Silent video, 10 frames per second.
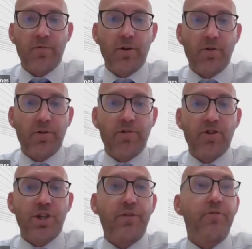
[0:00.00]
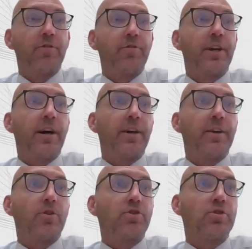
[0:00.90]
of the Auditor General
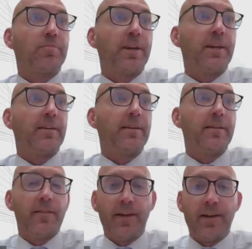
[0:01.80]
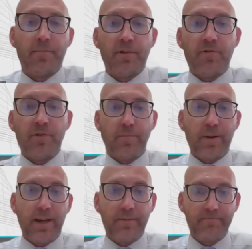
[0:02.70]
regarding what should be in a business
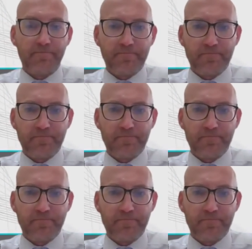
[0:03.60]
plan.